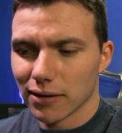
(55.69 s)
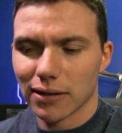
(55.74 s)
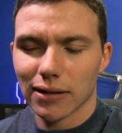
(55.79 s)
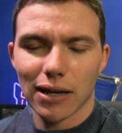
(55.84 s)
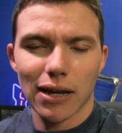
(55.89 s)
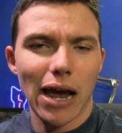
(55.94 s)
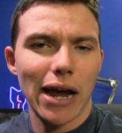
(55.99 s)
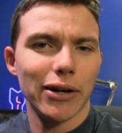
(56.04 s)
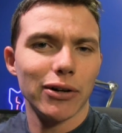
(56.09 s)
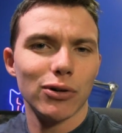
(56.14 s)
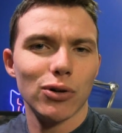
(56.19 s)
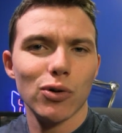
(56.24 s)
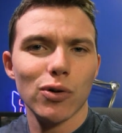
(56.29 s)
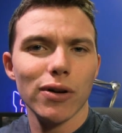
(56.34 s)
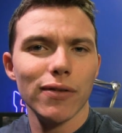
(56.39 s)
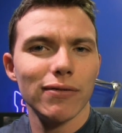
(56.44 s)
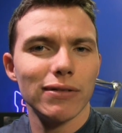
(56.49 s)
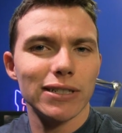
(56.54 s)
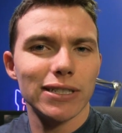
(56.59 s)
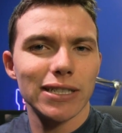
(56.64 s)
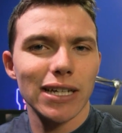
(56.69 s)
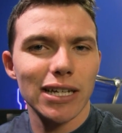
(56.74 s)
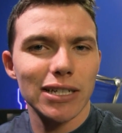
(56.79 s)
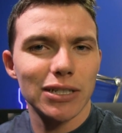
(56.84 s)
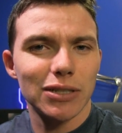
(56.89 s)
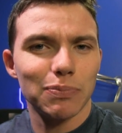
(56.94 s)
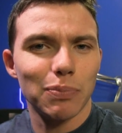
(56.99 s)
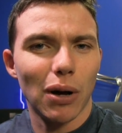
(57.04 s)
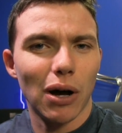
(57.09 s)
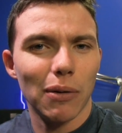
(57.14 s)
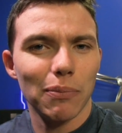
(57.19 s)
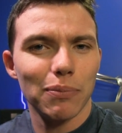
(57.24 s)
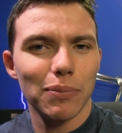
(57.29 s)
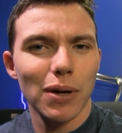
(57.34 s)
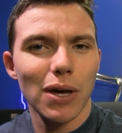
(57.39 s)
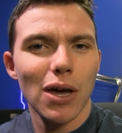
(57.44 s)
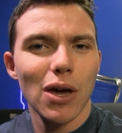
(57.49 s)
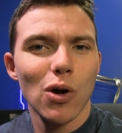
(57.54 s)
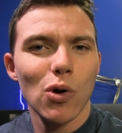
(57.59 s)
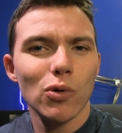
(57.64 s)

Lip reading: Who even says pump?